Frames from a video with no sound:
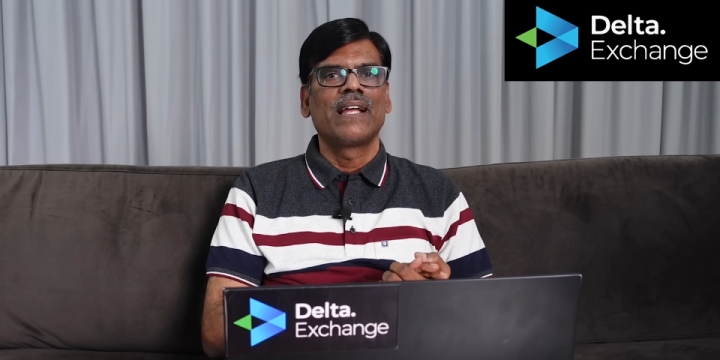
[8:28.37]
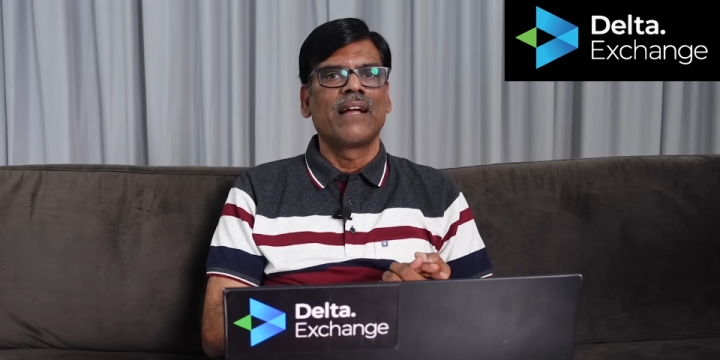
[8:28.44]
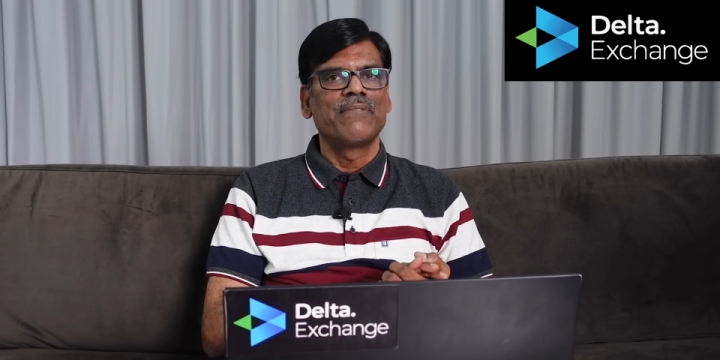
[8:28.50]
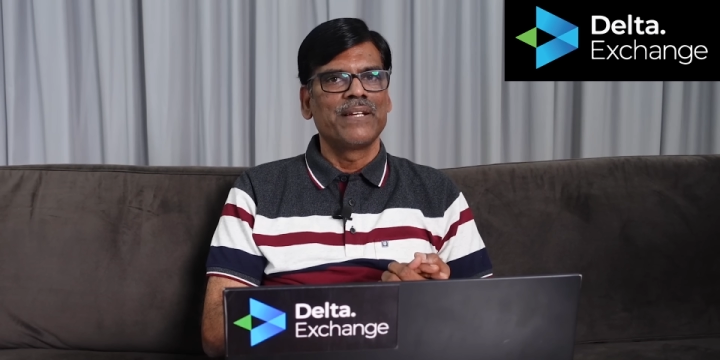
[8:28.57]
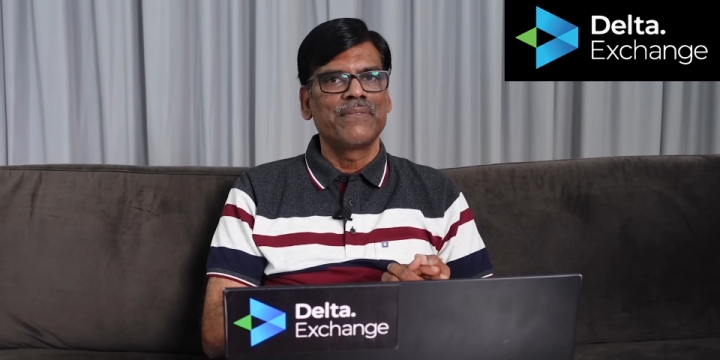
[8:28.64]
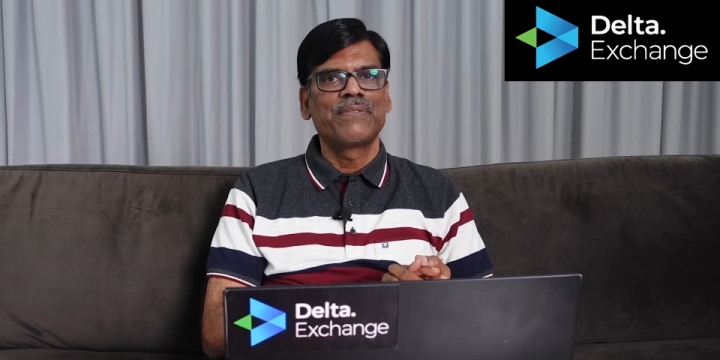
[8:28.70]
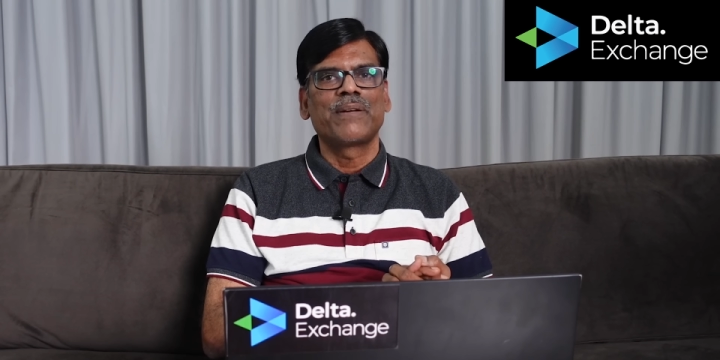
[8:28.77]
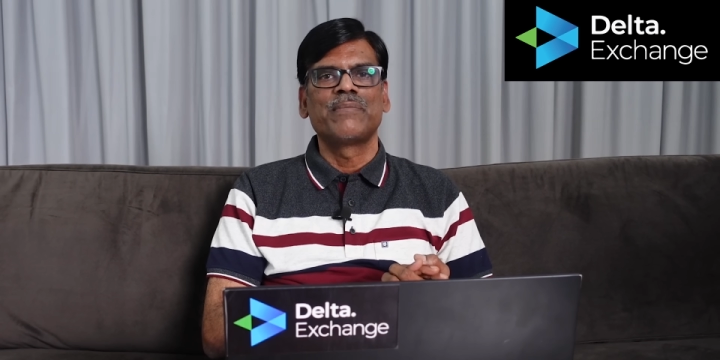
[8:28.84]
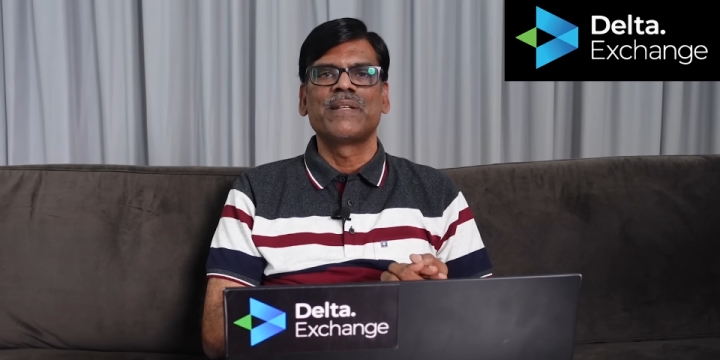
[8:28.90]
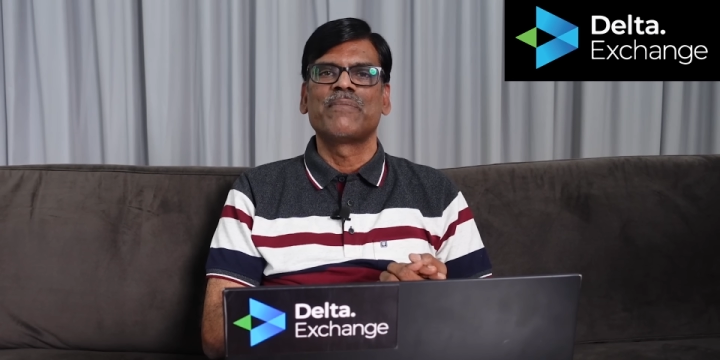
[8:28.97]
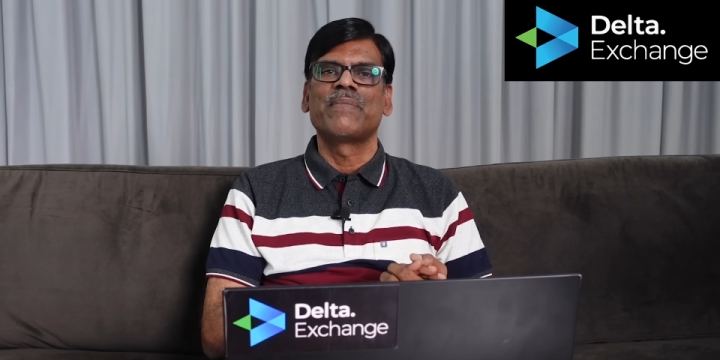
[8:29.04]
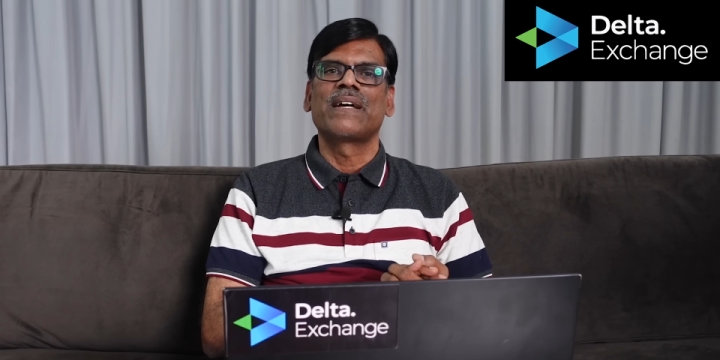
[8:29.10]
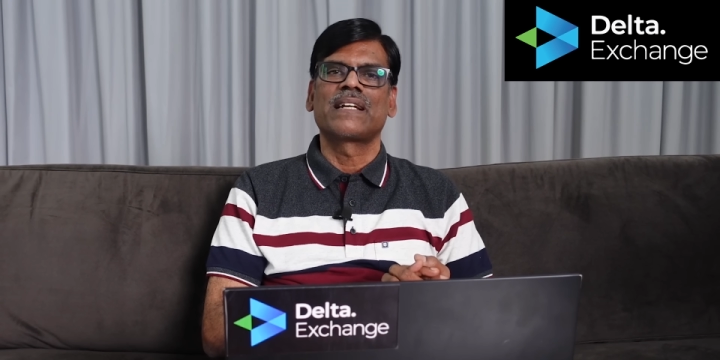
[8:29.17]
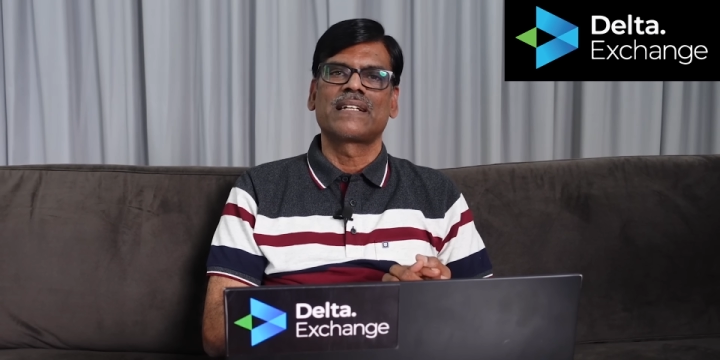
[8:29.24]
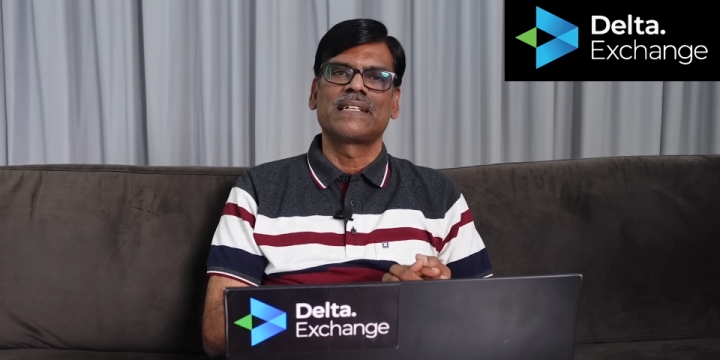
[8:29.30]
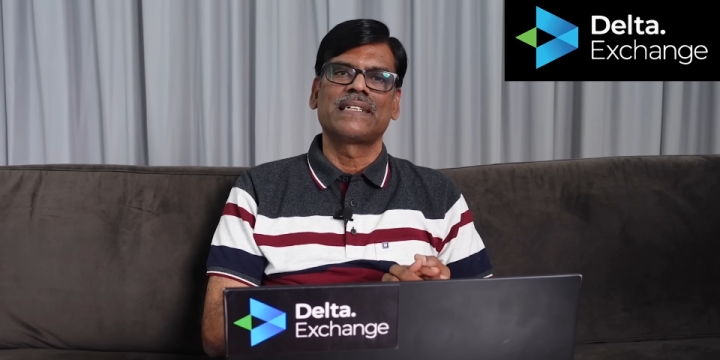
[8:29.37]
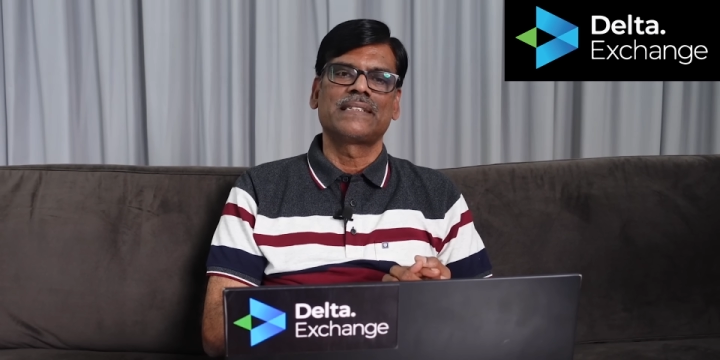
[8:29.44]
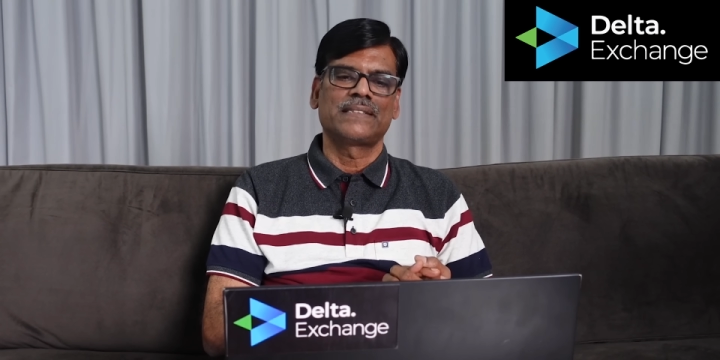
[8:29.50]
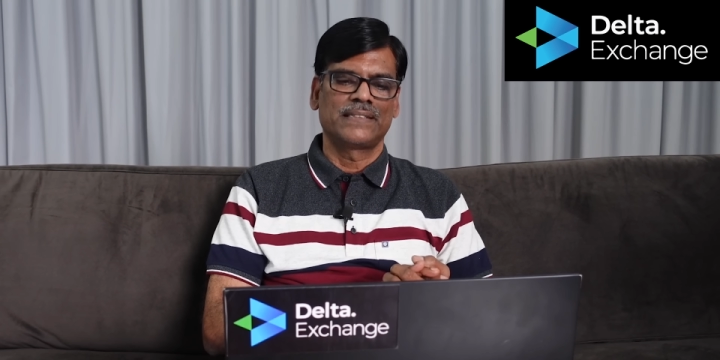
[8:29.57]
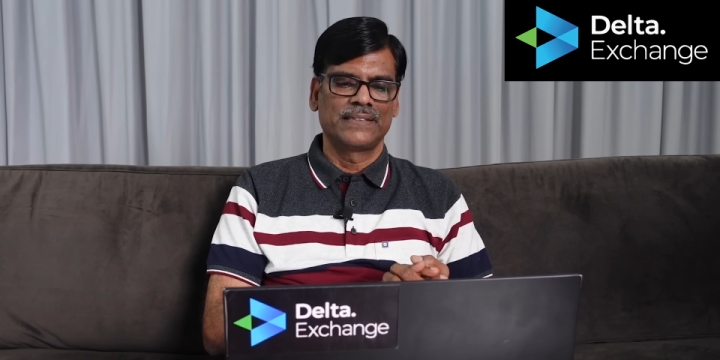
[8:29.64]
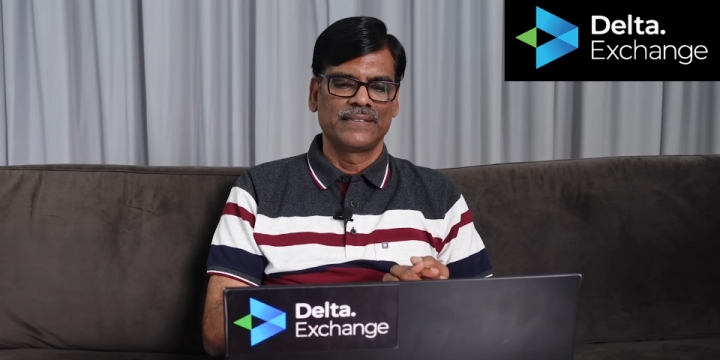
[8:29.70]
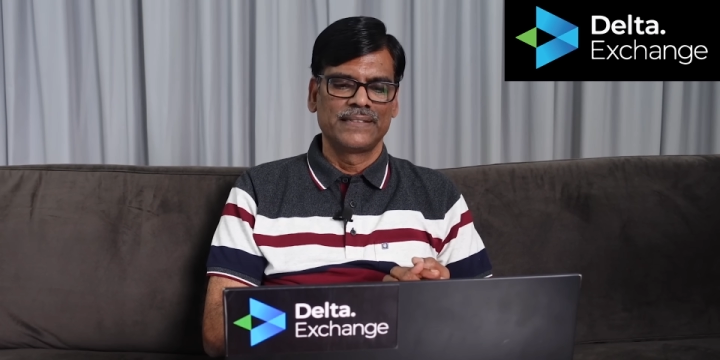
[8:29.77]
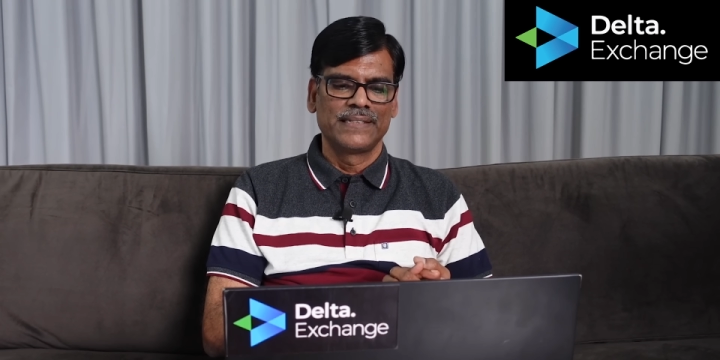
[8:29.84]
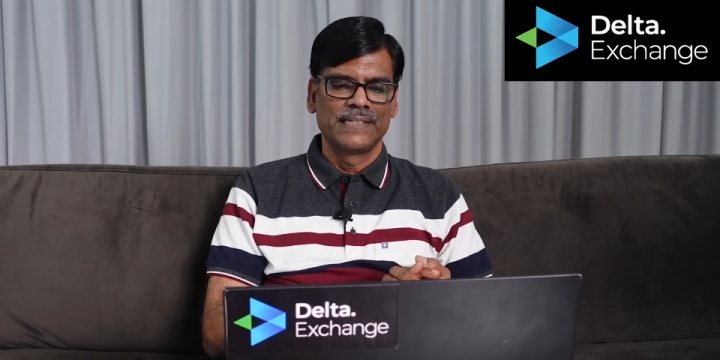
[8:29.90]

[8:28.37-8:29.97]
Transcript: away from the market